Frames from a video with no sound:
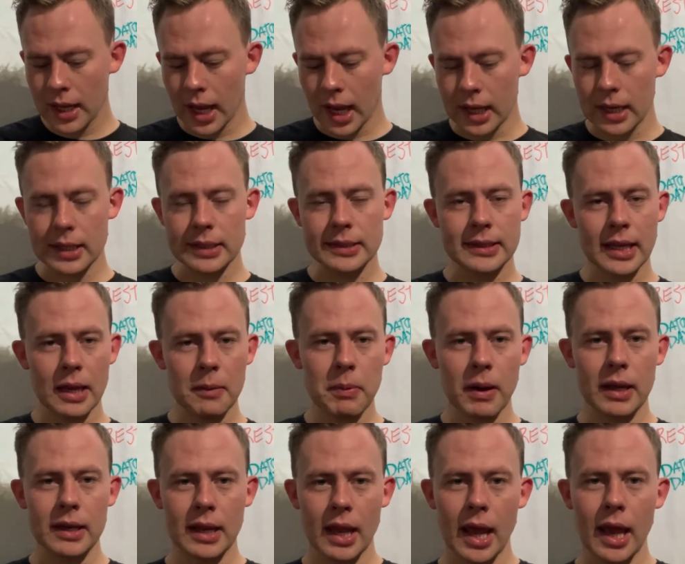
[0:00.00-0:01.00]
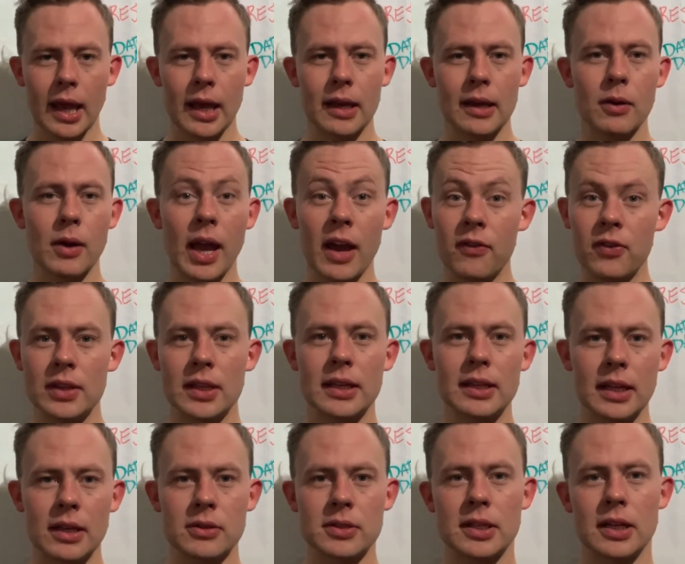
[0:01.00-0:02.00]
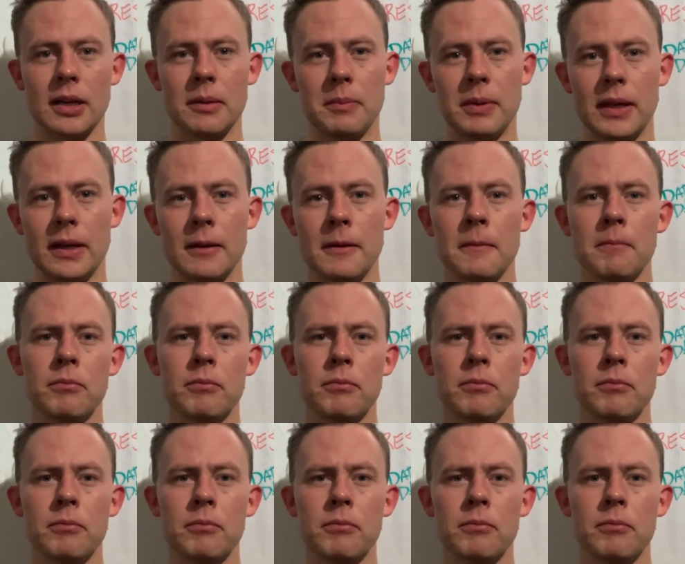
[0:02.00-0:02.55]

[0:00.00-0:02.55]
And it's day by day, everything that is gonna be.